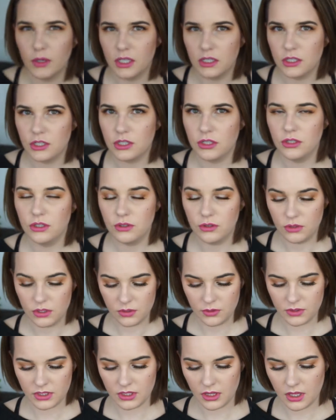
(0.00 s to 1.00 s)
went to
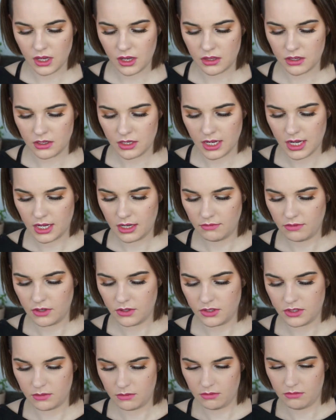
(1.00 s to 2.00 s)
use it the other day. I've
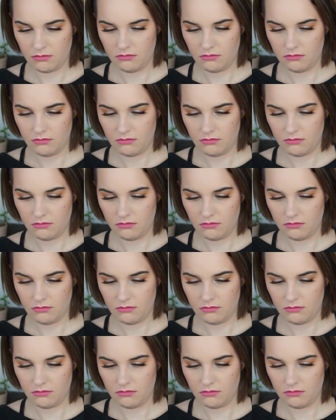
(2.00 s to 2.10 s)
used